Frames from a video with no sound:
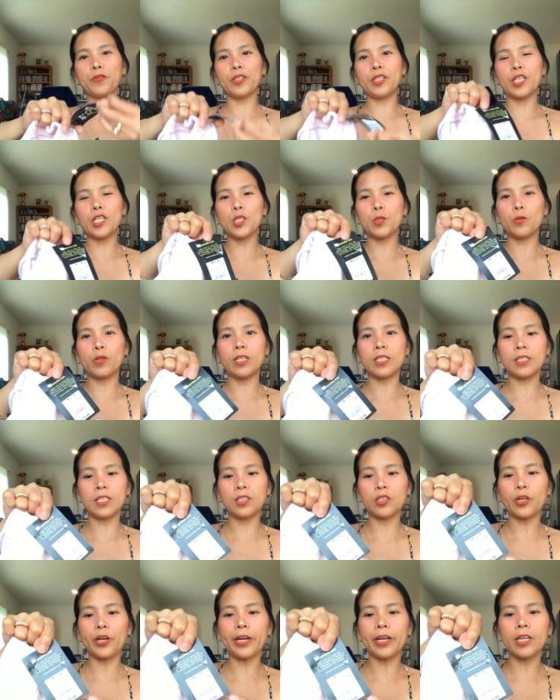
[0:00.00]
for this one at the
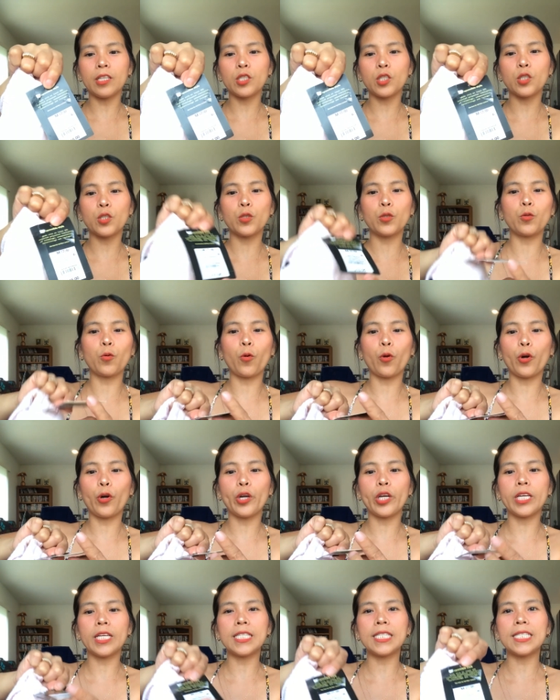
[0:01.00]
Target store
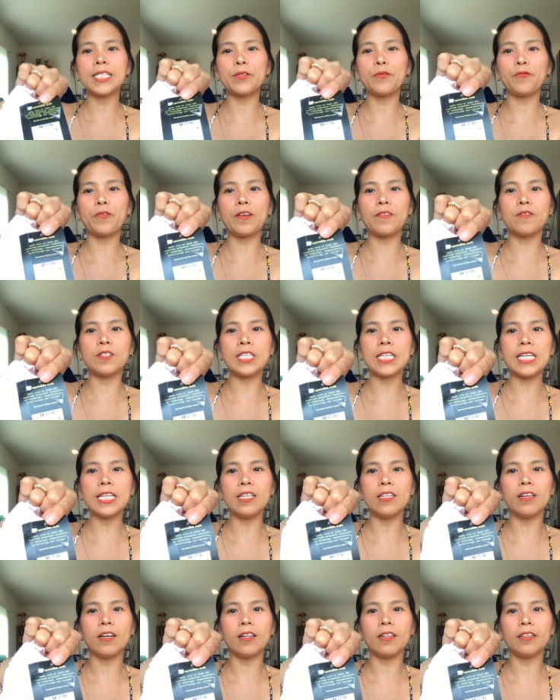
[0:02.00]
is
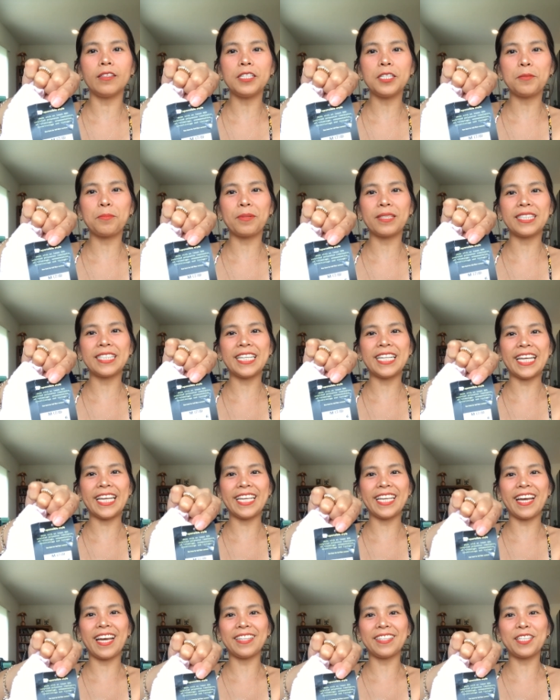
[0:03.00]
fifteen dollars, but then
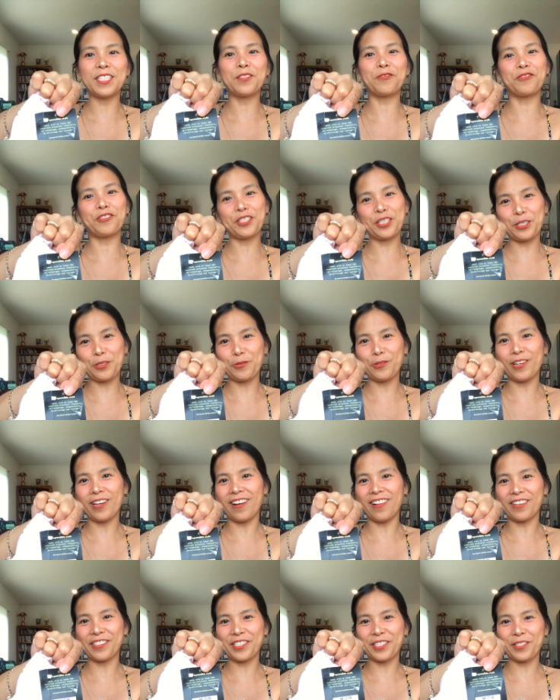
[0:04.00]
I got this for two
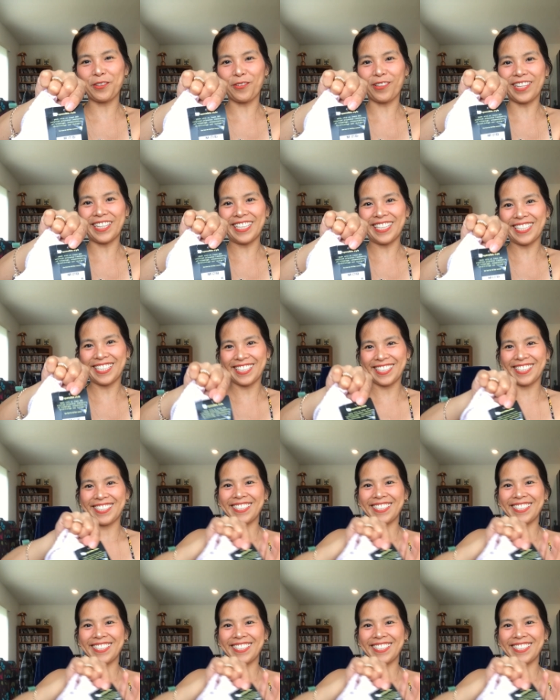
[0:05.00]
dollars only.